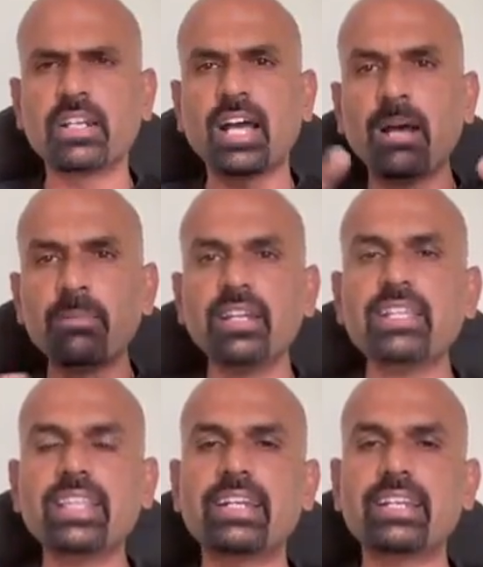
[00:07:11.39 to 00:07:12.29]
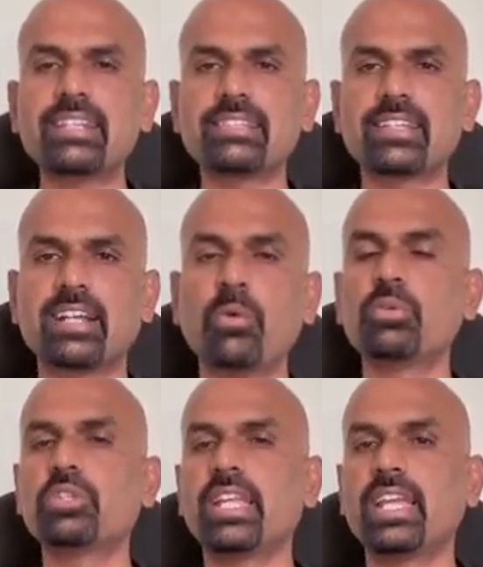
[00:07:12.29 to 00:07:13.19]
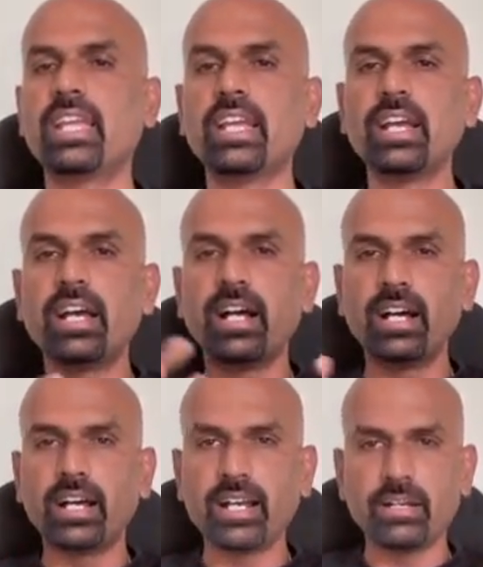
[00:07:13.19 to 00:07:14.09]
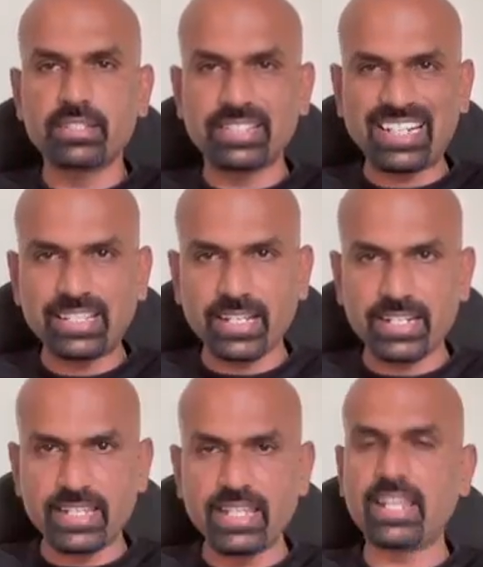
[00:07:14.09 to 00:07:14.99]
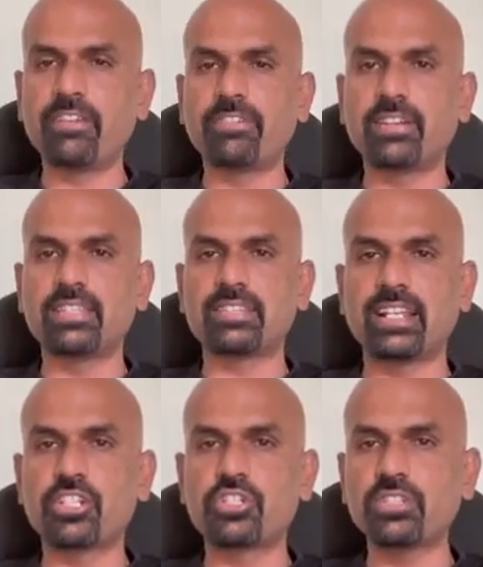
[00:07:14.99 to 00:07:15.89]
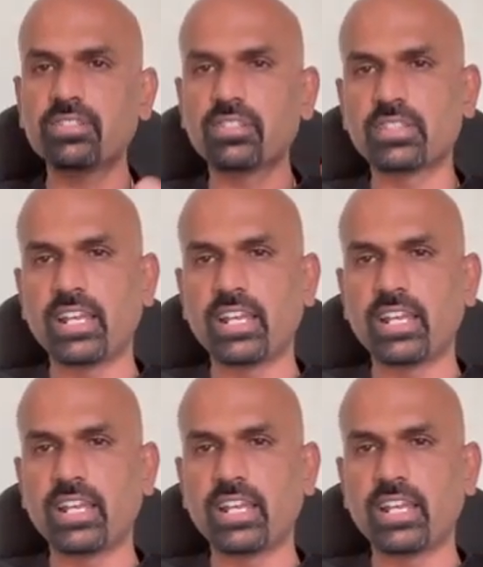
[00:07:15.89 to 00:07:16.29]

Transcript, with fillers: Normally the entrance, how do they uh, set the criteria for the selection?